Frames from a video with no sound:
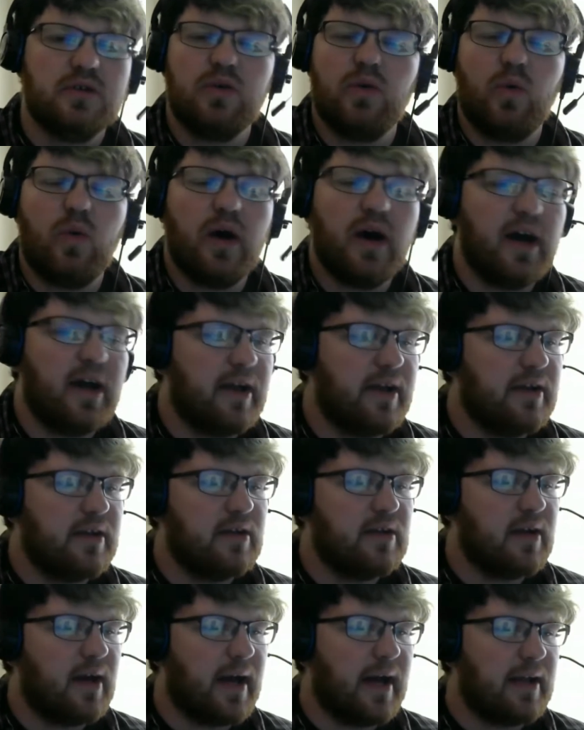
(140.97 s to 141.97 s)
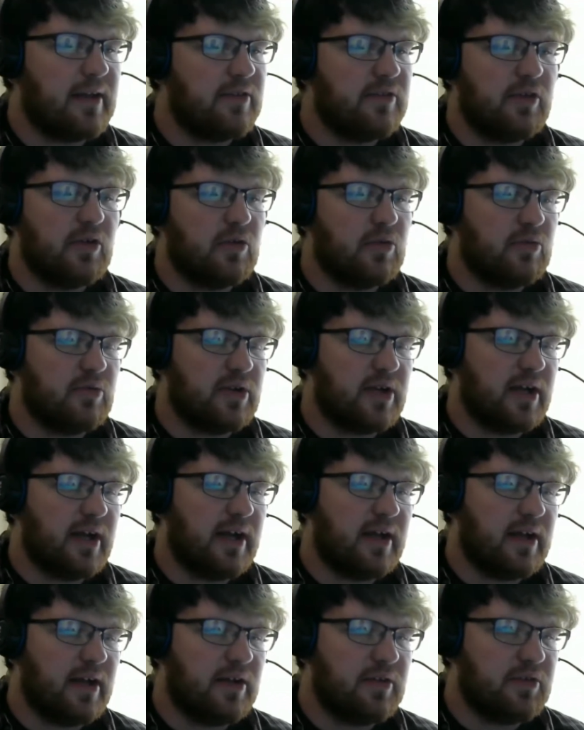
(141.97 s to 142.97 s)
Why? I do
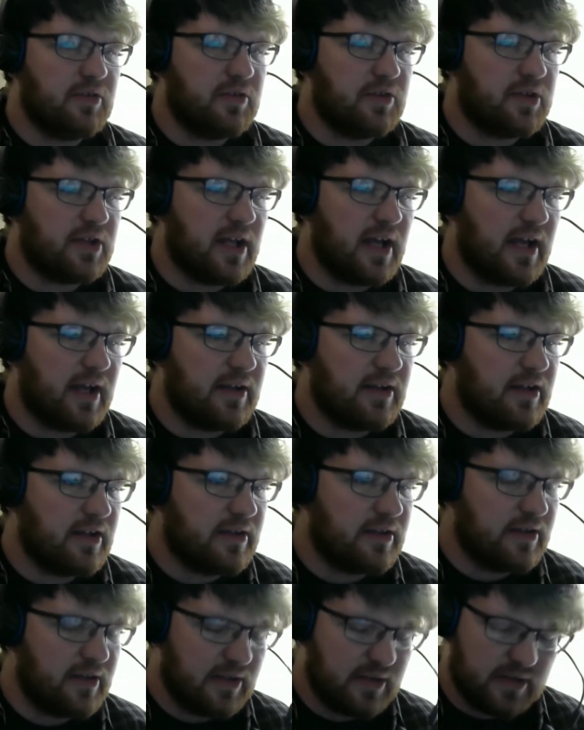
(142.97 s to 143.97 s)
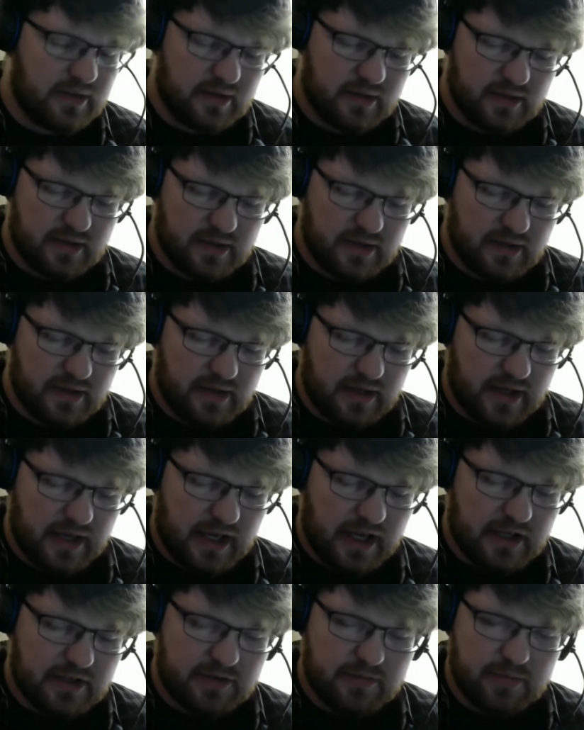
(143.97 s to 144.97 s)
not understand it.
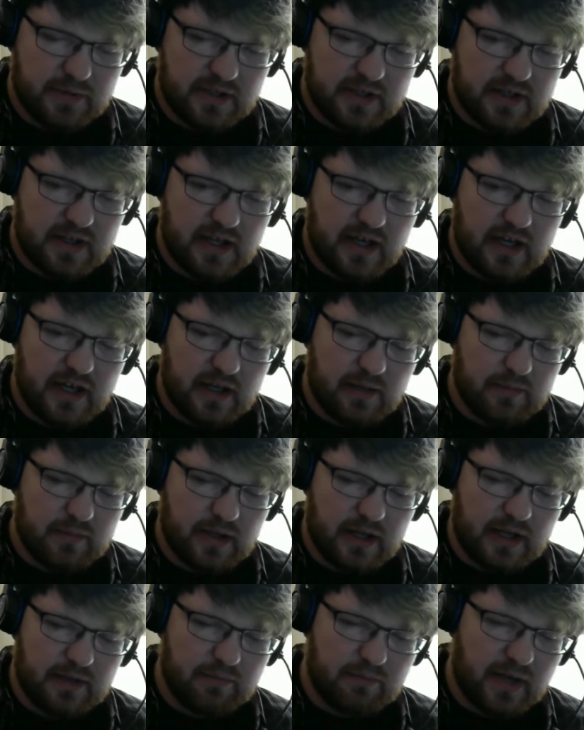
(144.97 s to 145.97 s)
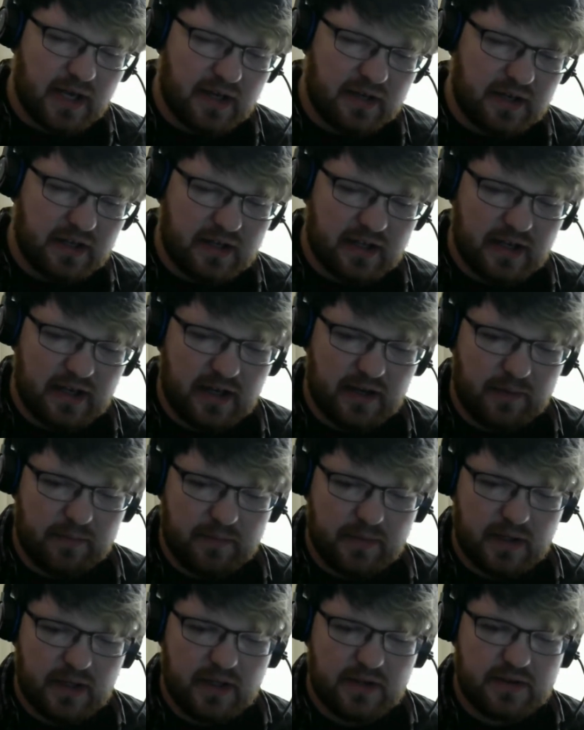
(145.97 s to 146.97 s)
8-bit game and
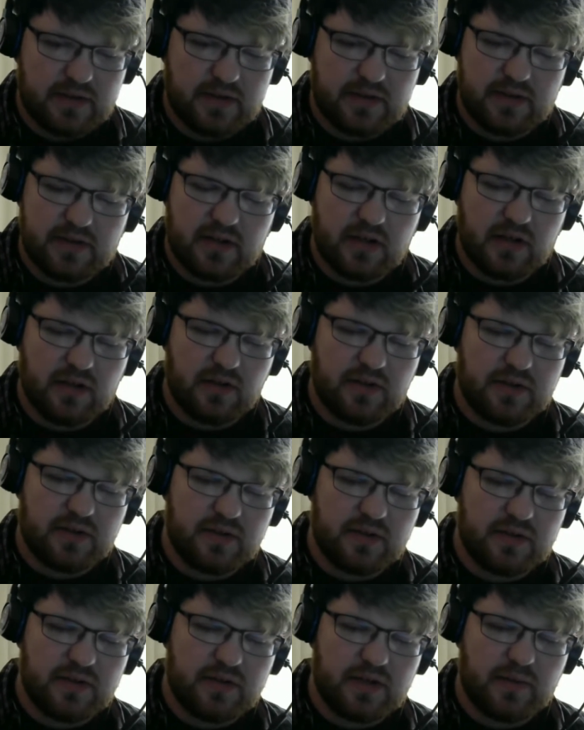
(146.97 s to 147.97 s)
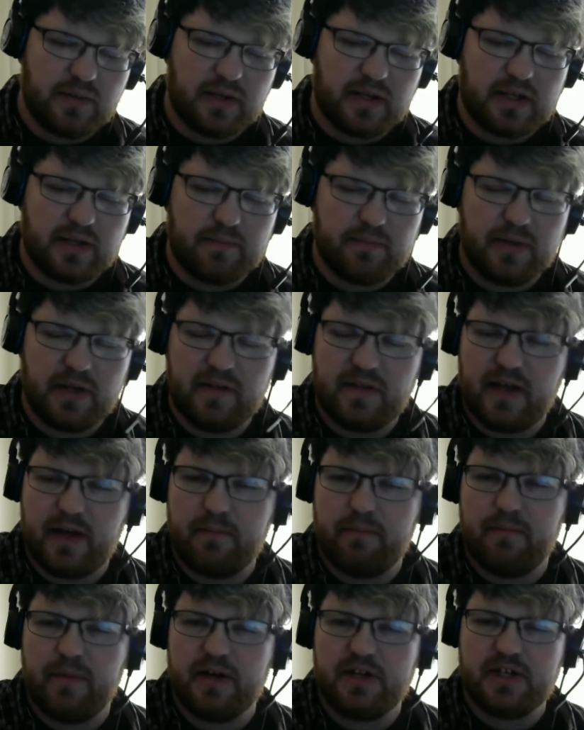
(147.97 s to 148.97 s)
Bandicam. It still doesn't seem like it'd be
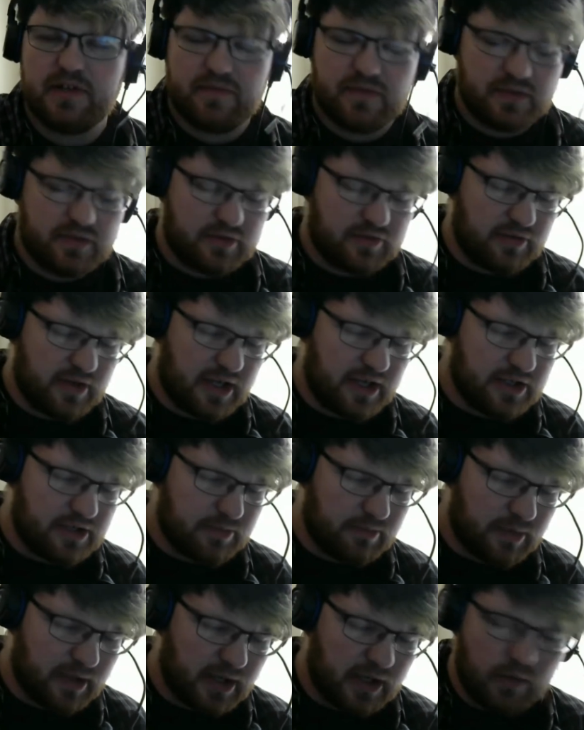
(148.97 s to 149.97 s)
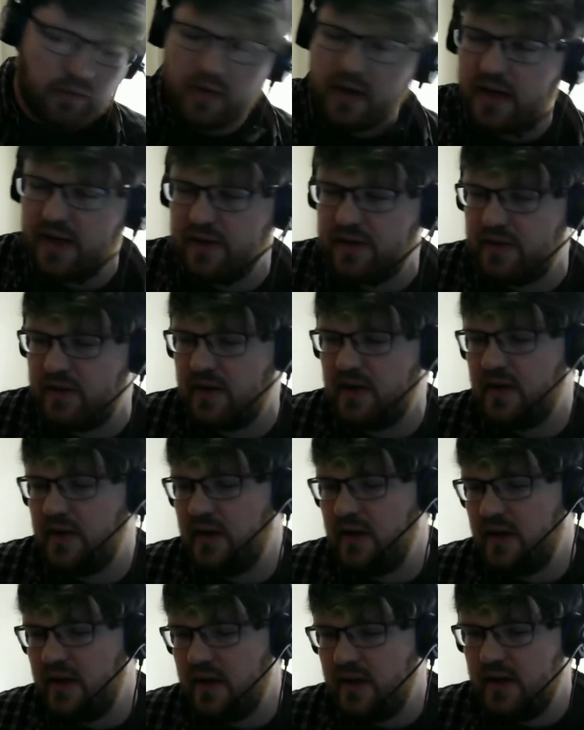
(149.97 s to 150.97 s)
that much of a stretch, but it was.
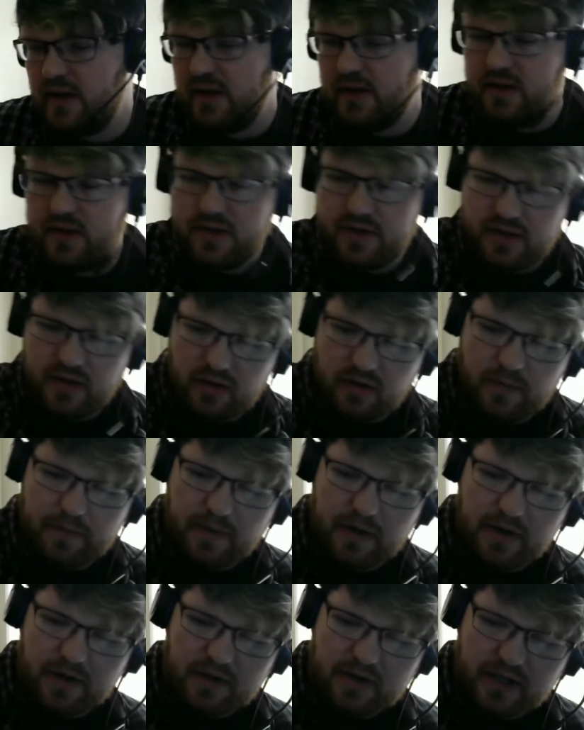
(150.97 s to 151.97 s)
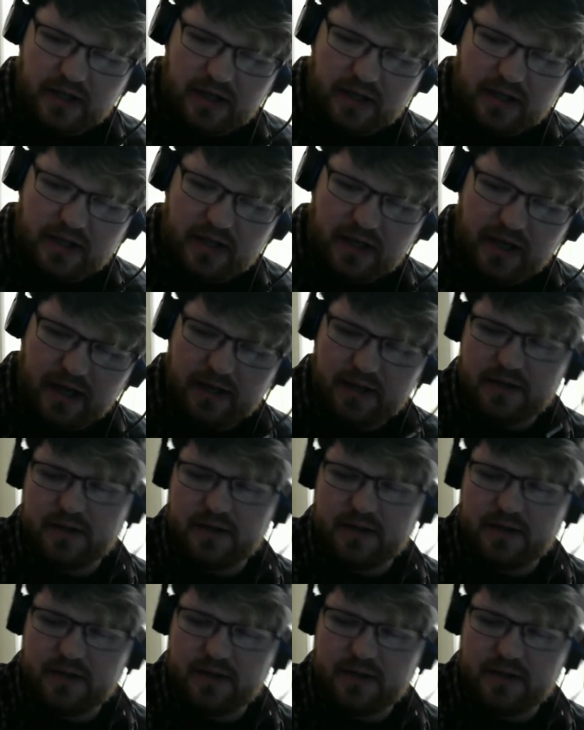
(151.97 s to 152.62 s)
So apparently, yeah.